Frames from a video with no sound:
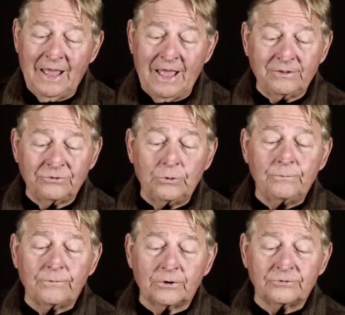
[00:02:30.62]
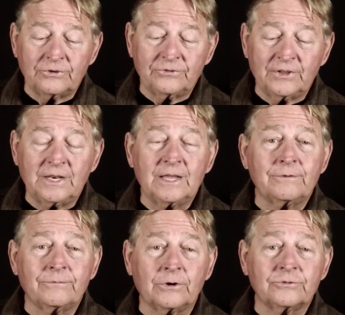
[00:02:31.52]
and two verses in
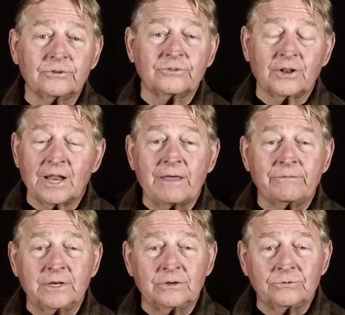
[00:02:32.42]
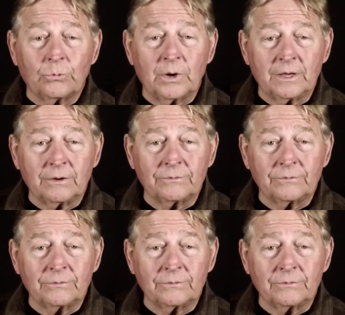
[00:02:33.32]
it, verses 11 and 12.